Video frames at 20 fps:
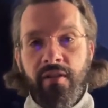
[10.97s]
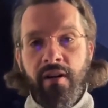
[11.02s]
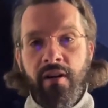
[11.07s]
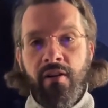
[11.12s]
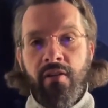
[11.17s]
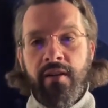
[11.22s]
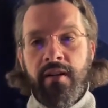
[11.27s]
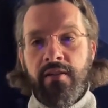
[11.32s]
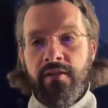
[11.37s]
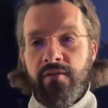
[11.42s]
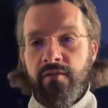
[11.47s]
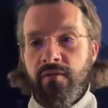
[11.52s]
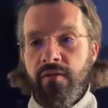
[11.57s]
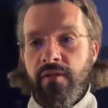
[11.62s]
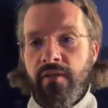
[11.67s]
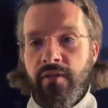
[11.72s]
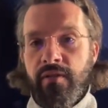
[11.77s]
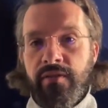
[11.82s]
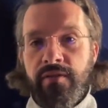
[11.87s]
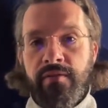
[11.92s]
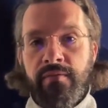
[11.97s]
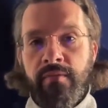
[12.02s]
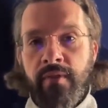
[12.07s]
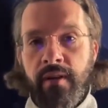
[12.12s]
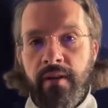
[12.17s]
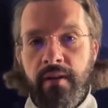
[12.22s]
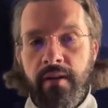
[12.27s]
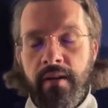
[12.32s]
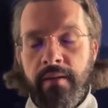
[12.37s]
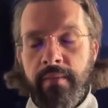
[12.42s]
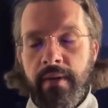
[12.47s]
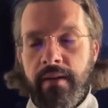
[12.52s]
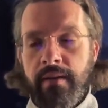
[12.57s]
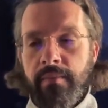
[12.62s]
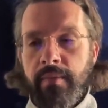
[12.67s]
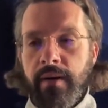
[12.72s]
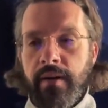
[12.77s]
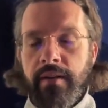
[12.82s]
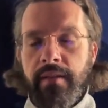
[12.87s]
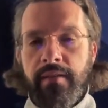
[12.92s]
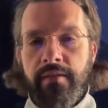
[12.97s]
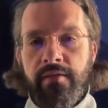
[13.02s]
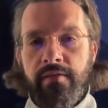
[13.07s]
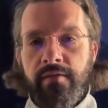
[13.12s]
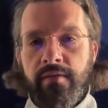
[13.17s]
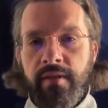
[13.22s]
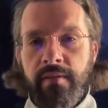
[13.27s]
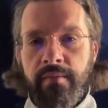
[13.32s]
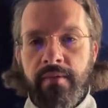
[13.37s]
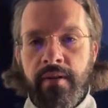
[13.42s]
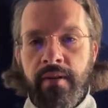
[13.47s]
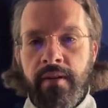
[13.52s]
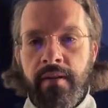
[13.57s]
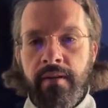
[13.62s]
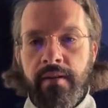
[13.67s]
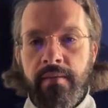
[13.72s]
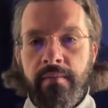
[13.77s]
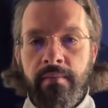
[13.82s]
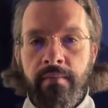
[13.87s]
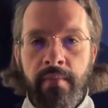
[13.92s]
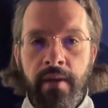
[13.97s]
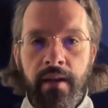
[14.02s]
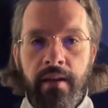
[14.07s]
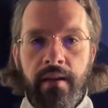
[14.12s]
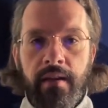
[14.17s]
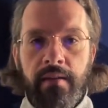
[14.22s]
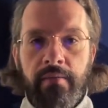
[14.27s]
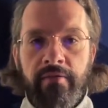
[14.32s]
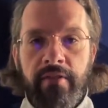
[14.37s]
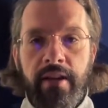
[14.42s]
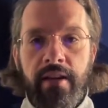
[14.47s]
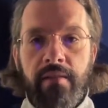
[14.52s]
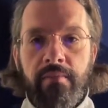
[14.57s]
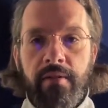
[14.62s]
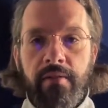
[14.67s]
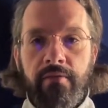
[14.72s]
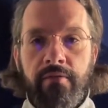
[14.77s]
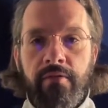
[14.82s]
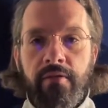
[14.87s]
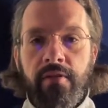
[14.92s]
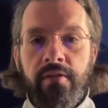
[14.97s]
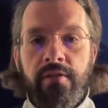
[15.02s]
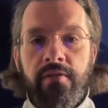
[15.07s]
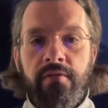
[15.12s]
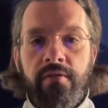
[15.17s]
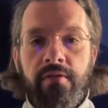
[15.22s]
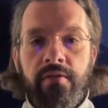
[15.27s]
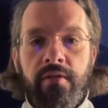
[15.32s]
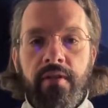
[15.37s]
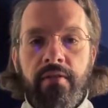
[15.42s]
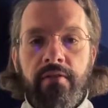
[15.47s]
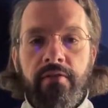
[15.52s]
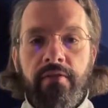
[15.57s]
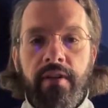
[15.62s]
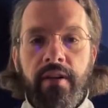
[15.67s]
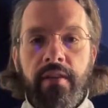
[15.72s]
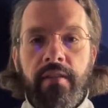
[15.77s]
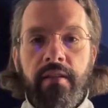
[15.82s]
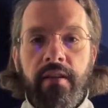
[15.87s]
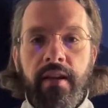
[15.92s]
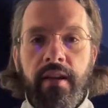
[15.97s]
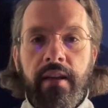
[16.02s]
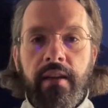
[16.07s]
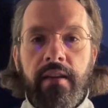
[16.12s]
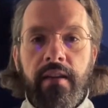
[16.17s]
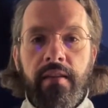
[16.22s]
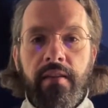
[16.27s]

how can you do those? Well, I made a Python script and I'd make it available for you. You can find the link in